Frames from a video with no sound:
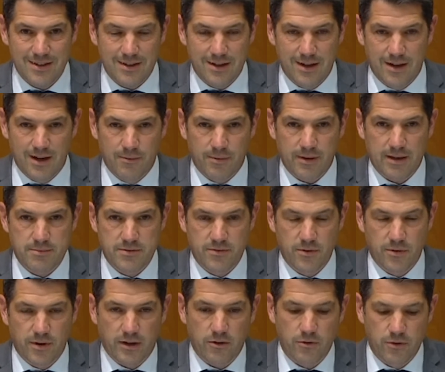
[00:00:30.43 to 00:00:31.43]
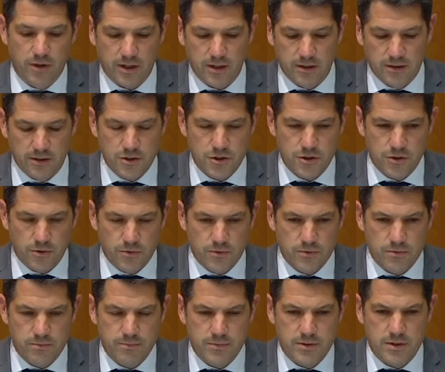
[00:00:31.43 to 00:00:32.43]
becomes a very critical issue.
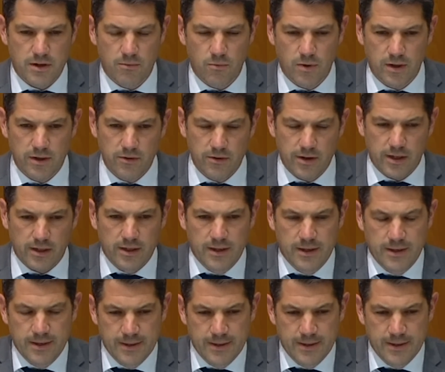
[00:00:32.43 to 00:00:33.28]
So I'm wondering,